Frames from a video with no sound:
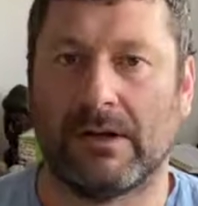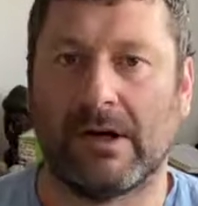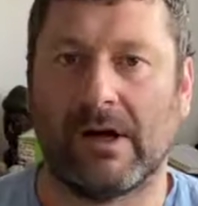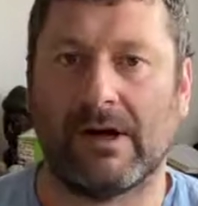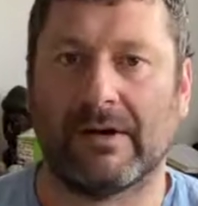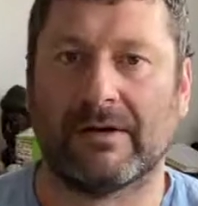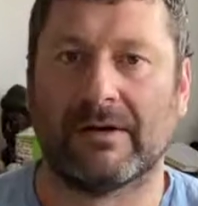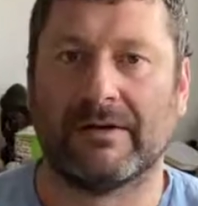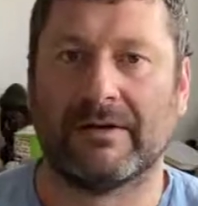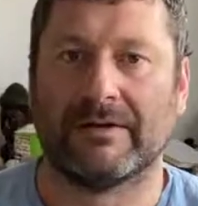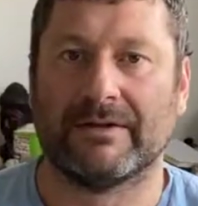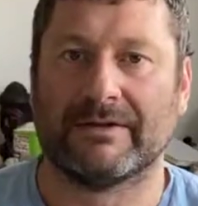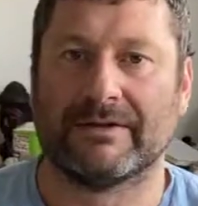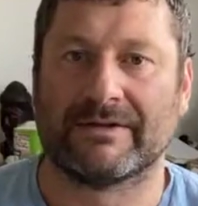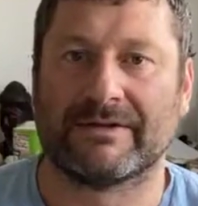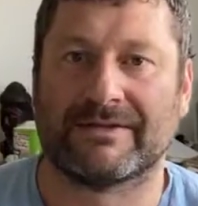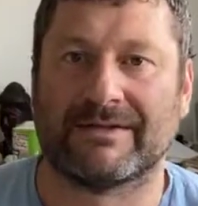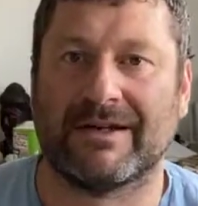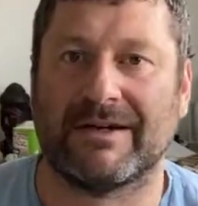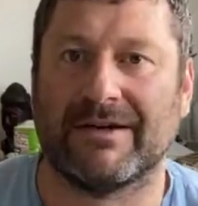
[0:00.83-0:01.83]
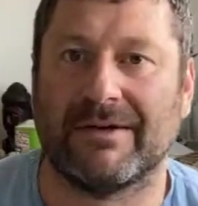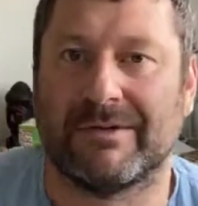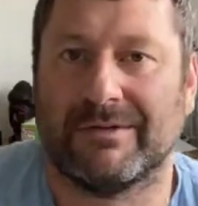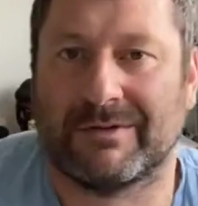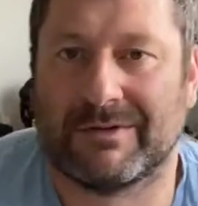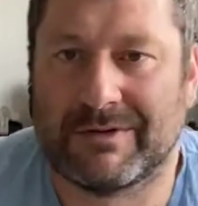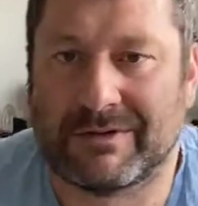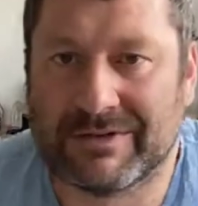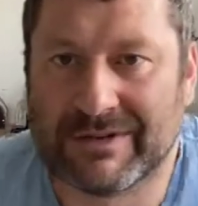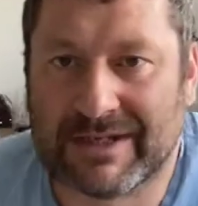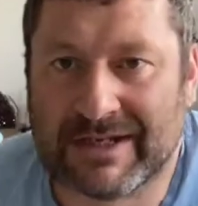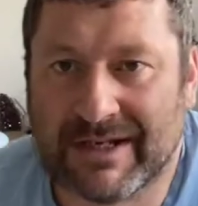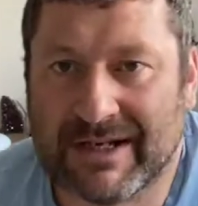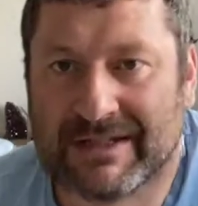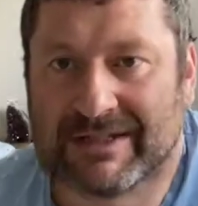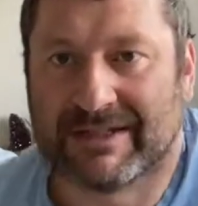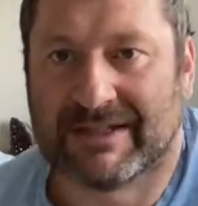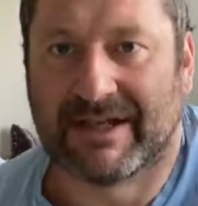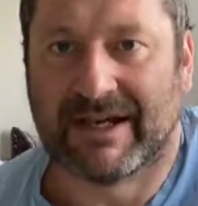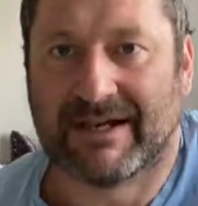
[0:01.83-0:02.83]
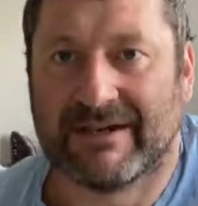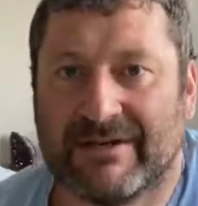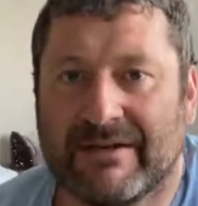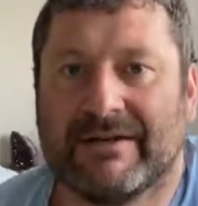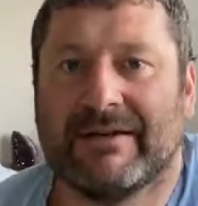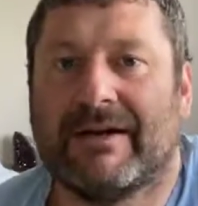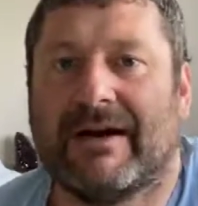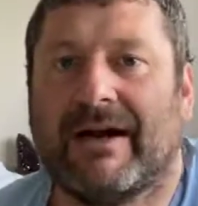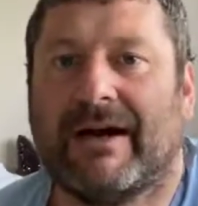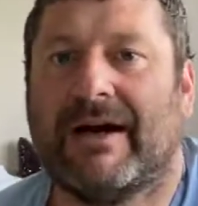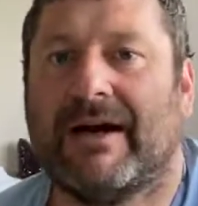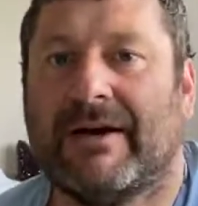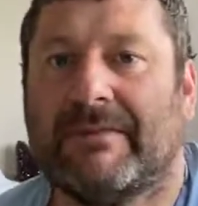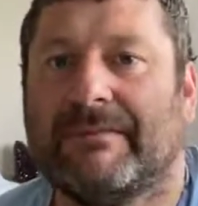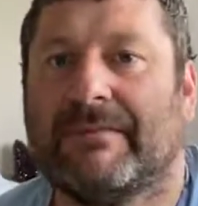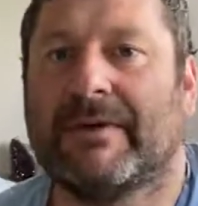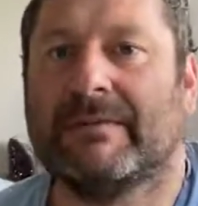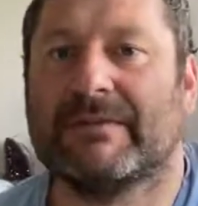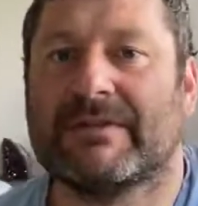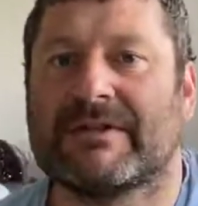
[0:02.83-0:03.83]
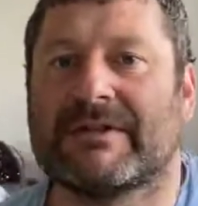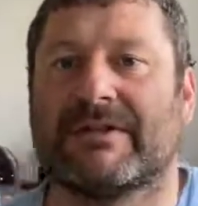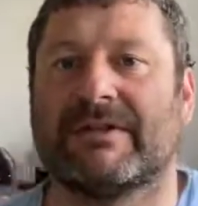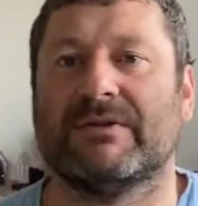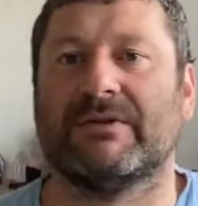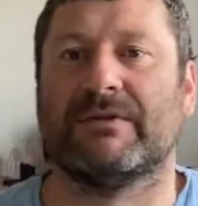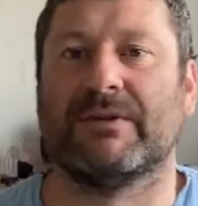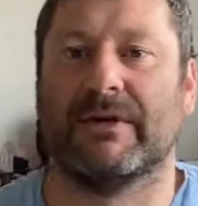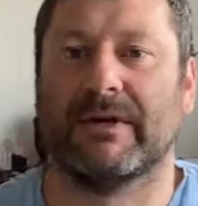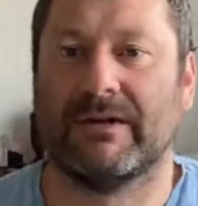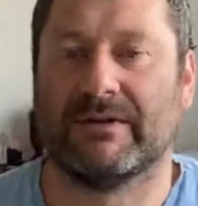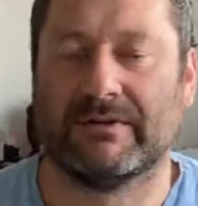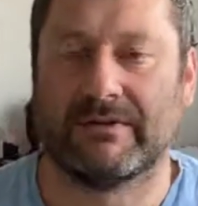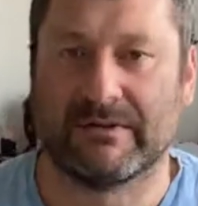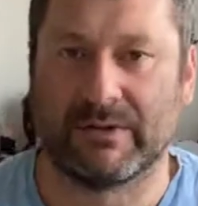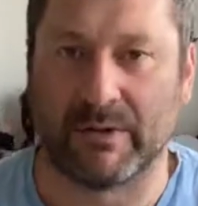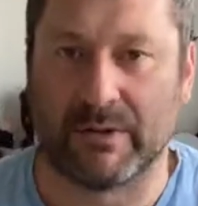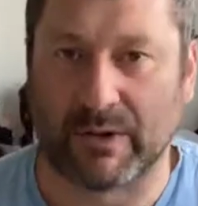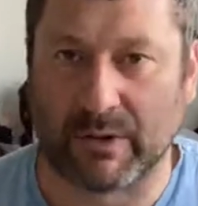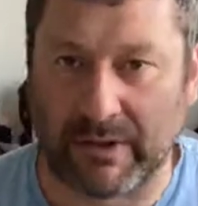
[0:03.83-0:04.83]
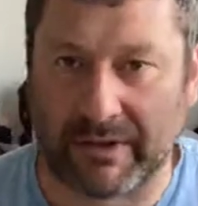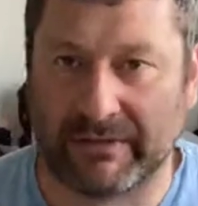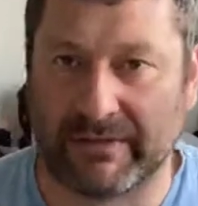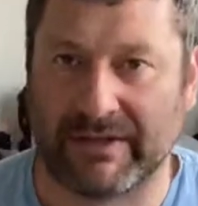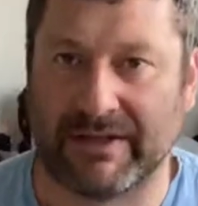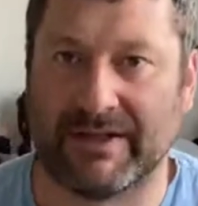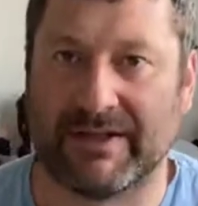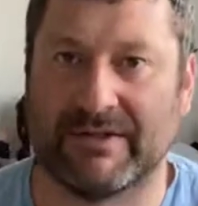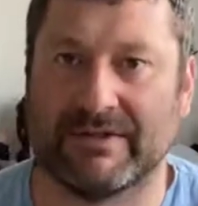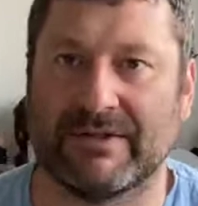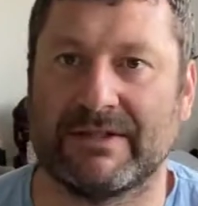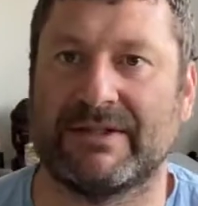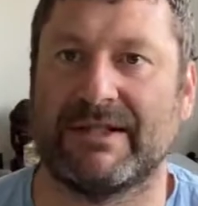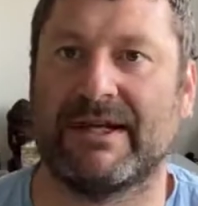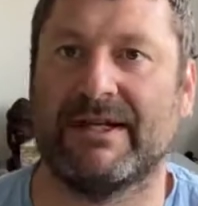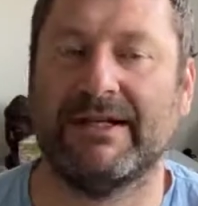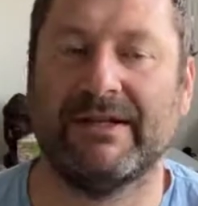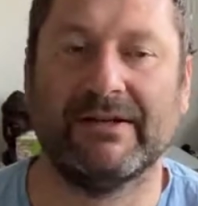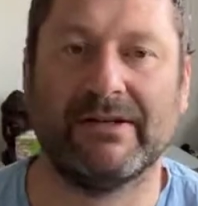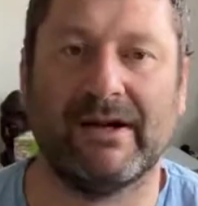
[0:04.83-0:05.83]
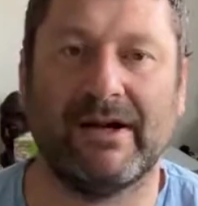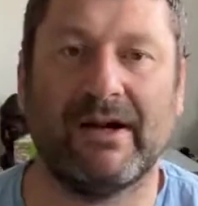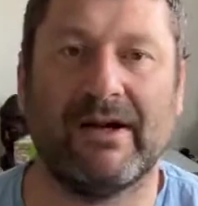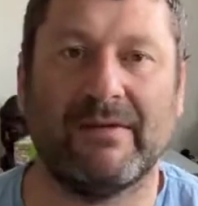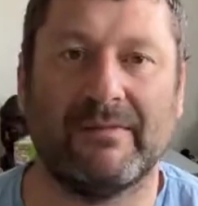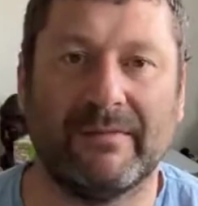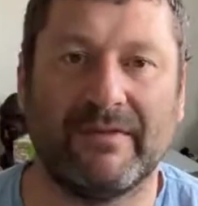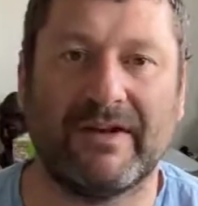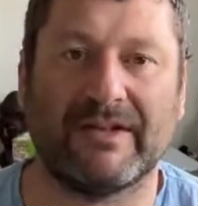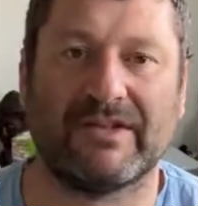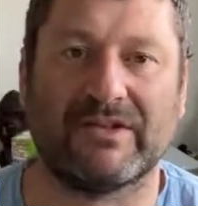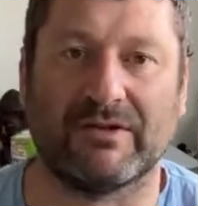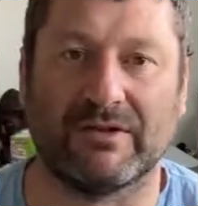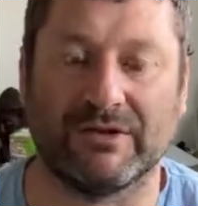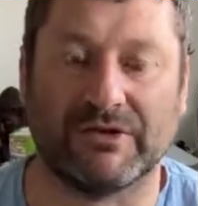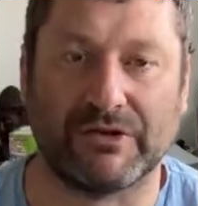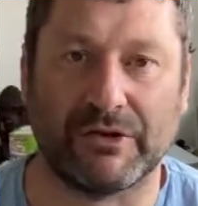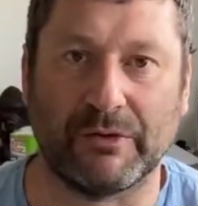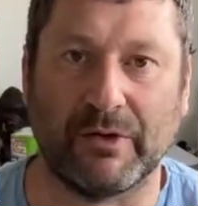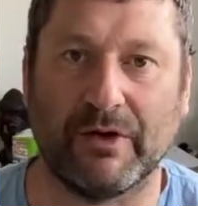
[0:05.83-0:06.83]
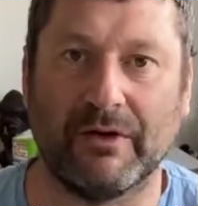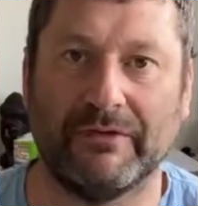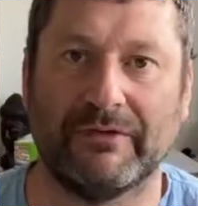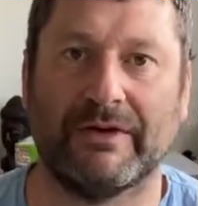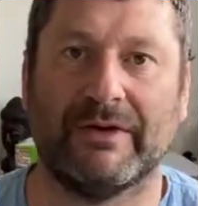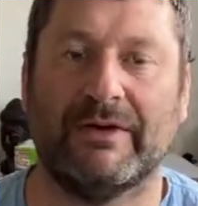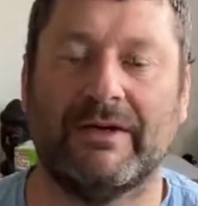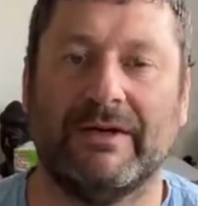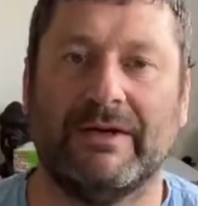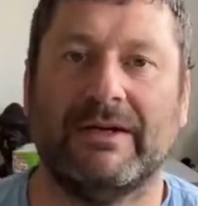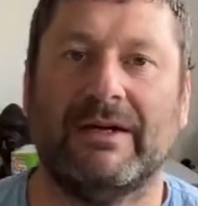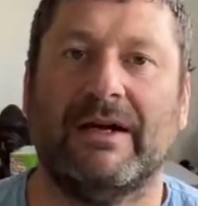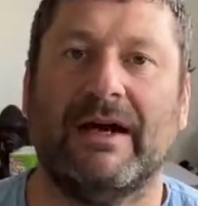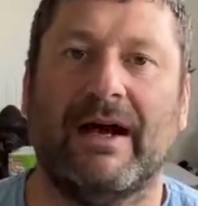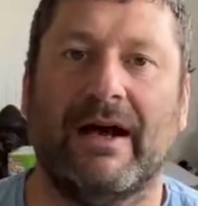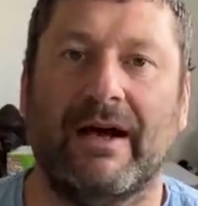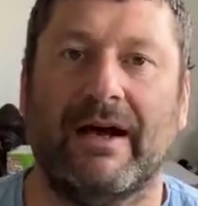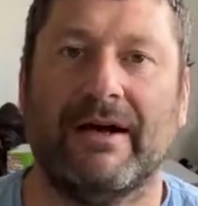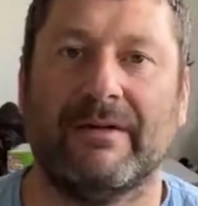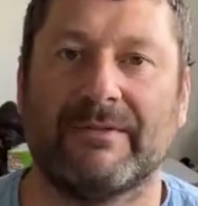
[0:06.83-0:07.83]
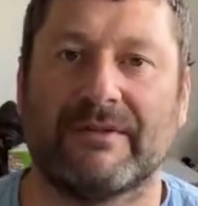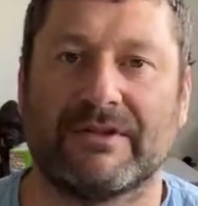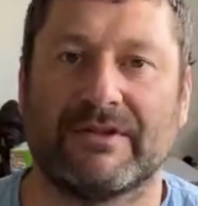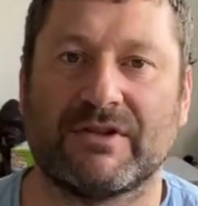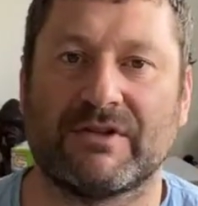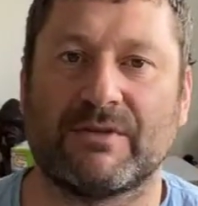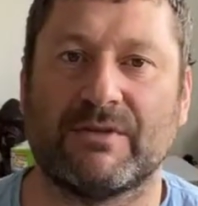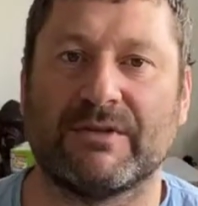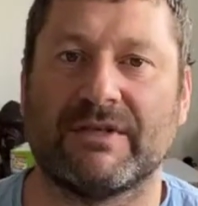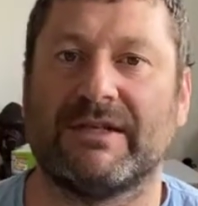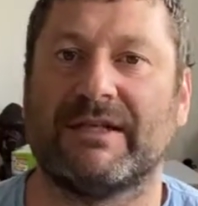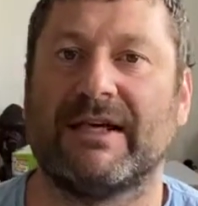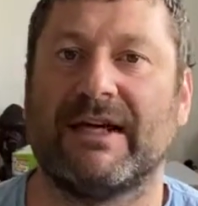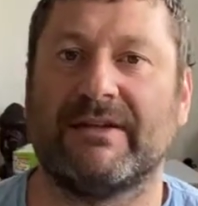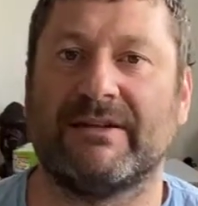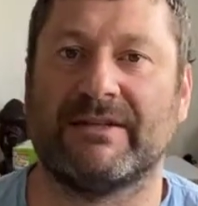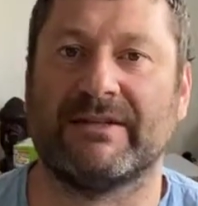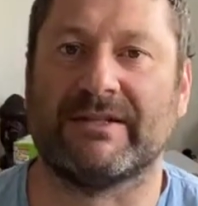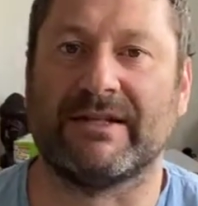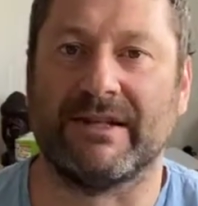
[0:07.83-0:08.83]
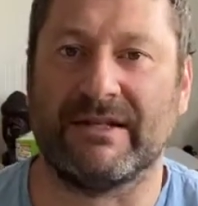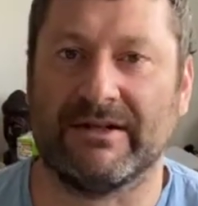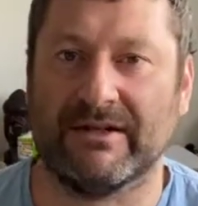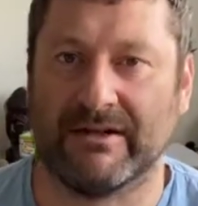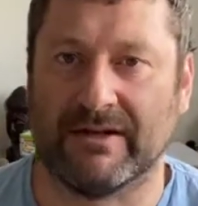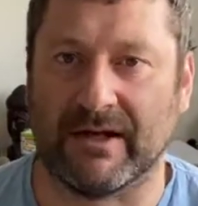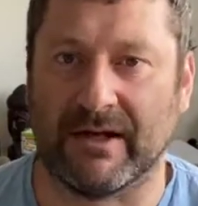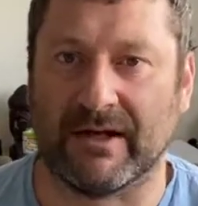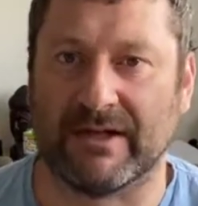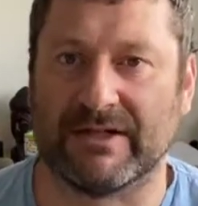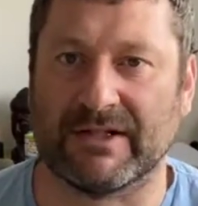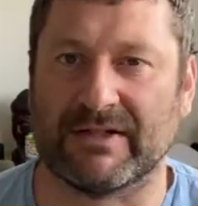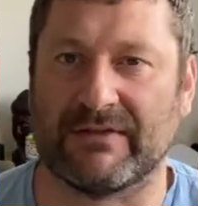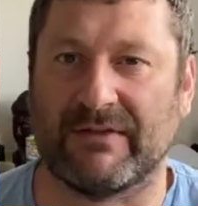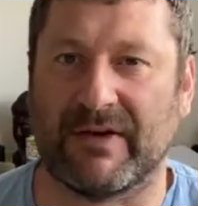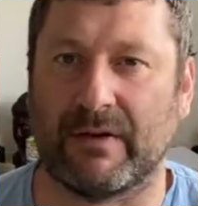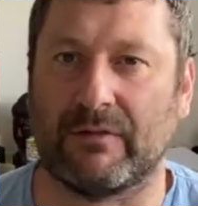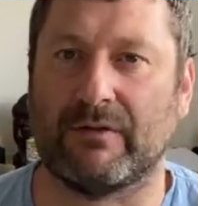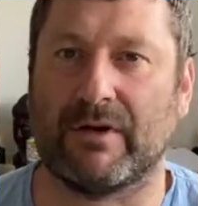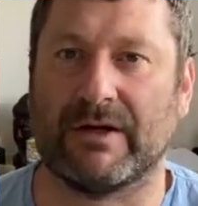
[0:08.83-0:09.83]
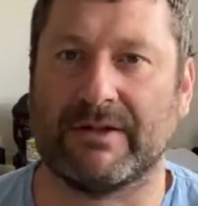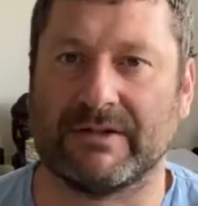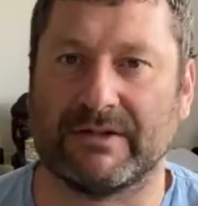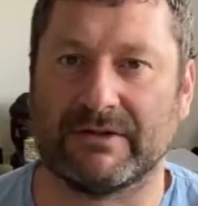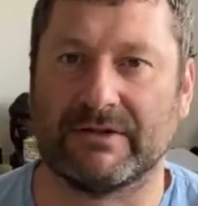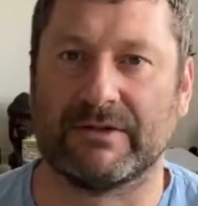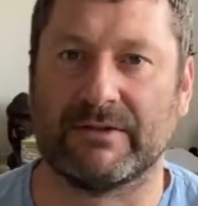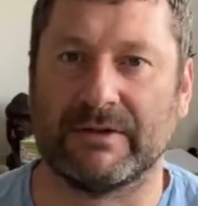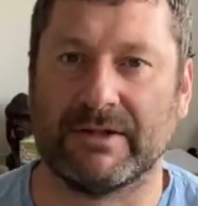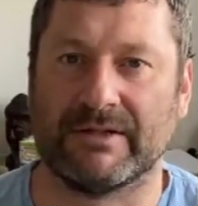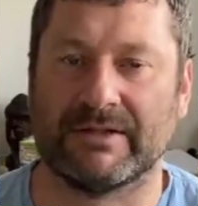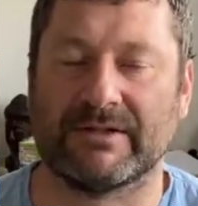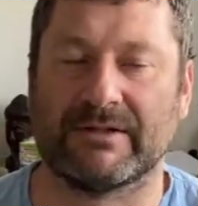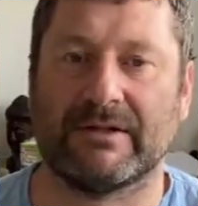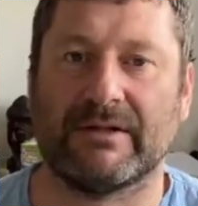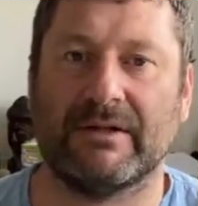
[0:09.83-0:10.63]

Hi guys, so good to connect again. I'm just going to do a quick video today. I've actually got to shoot off, so I just wanted to get this in. Just felt right to do this